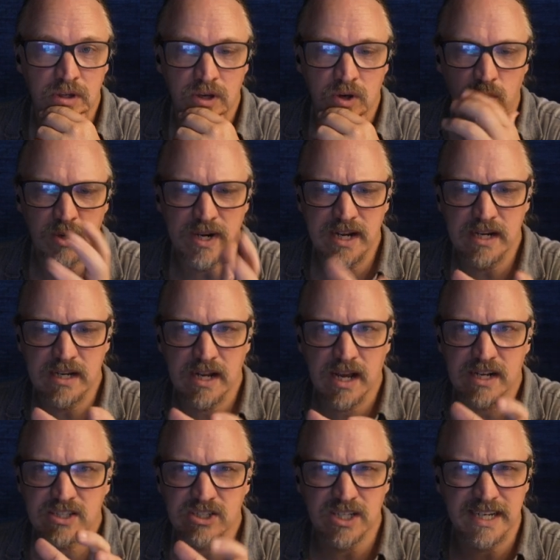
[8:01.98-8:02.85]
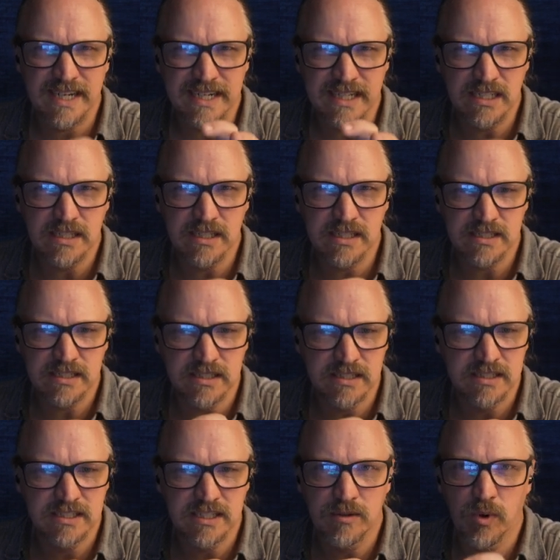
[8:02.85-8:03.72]
We need to actually get into this
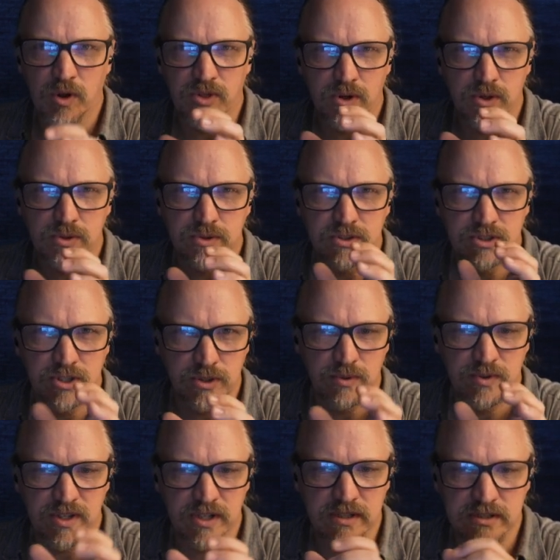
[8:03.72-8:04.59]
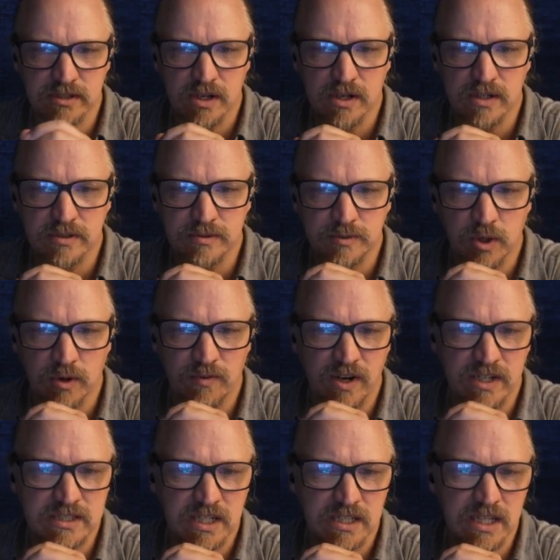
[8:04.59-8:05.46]
and see what those two things are. So if
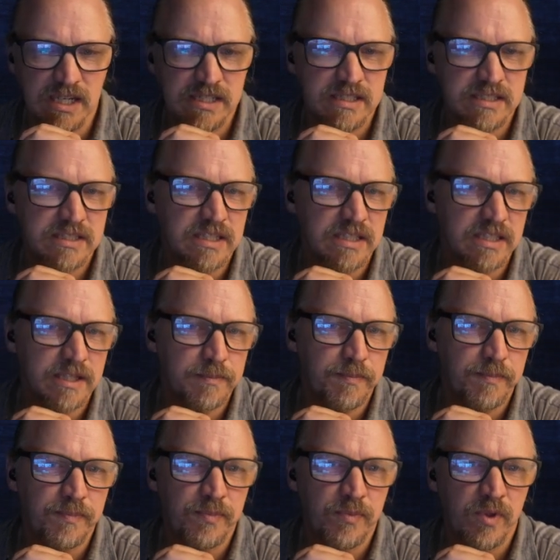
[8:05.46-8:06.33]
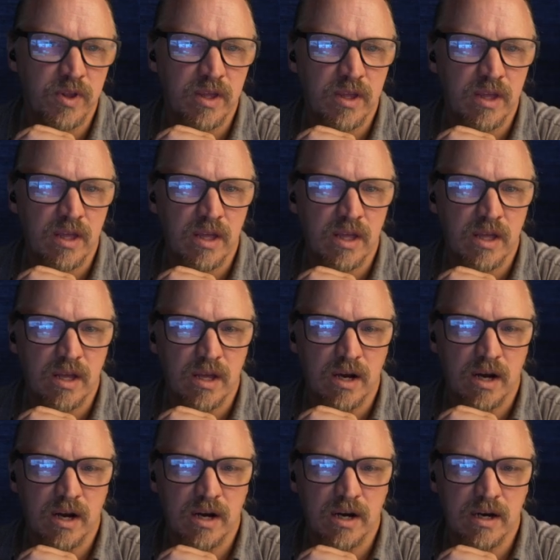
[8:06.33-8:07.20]
I select this clip,
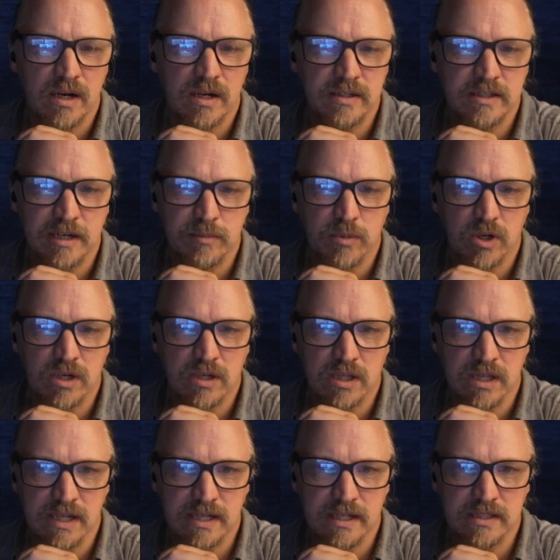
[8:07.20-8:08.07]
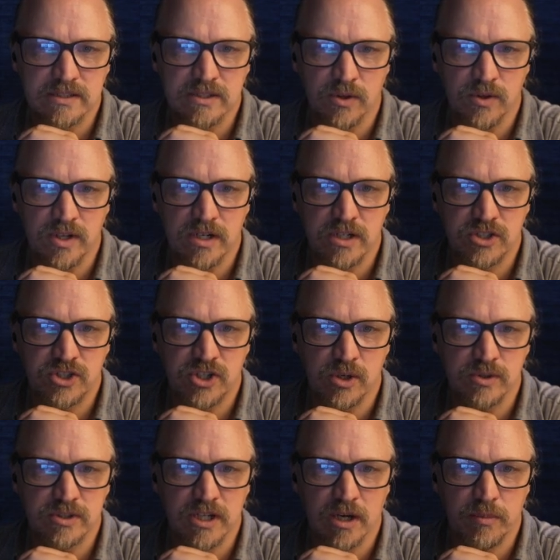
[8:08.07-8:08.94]
double click it so that it
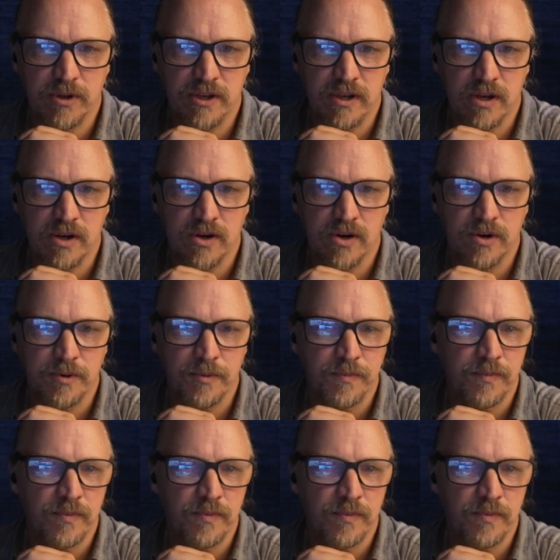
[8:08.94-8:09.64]
shows up here.